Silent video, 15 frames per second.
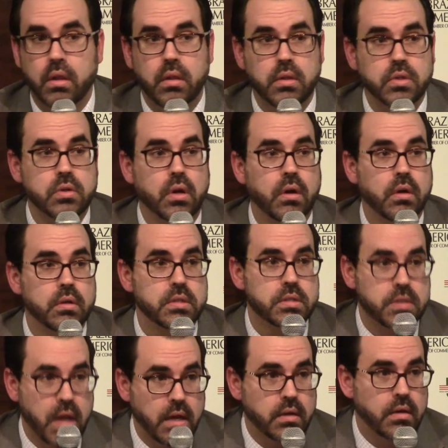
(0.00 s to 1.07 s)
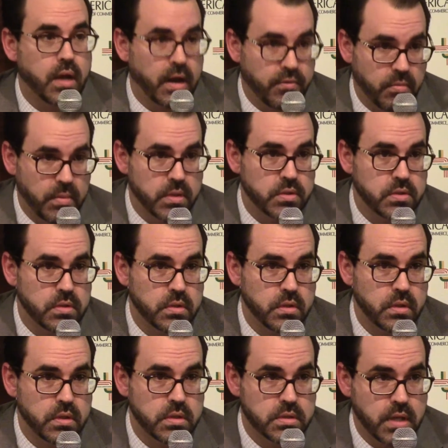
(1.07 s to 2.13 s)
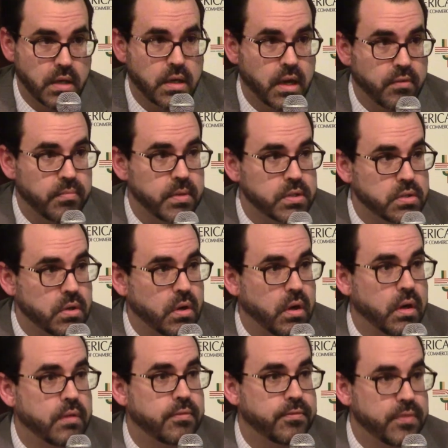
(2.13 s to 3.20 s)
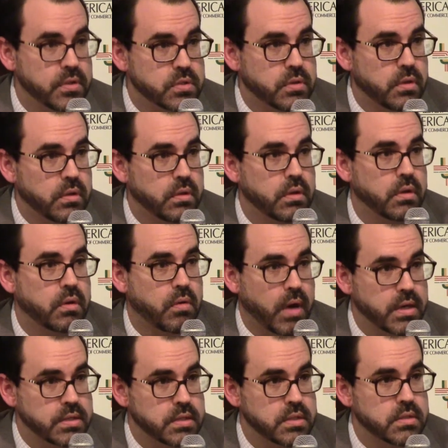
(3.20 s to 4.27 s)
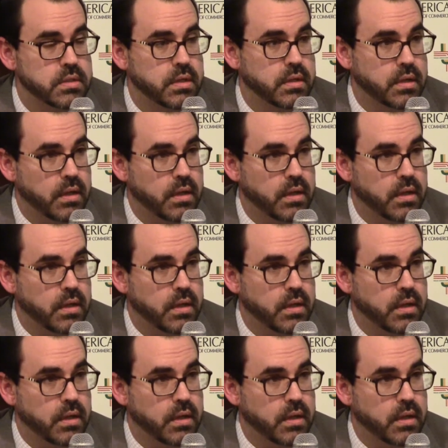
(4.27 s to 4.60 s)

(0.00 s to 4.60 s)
These are state governments. State governments are in fiscal crisis and